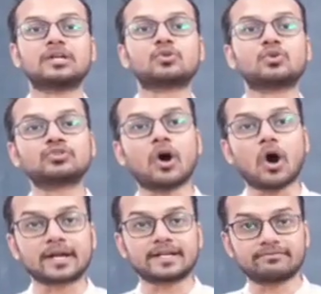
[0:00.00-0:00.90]
the growth
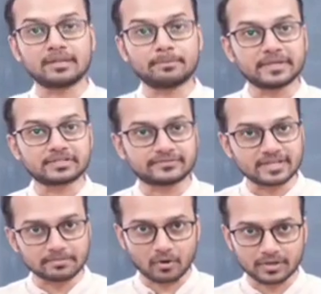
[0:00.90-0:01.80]
or development of
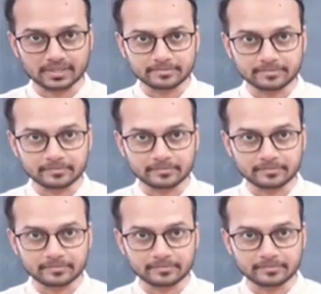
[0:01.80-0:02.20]
their body.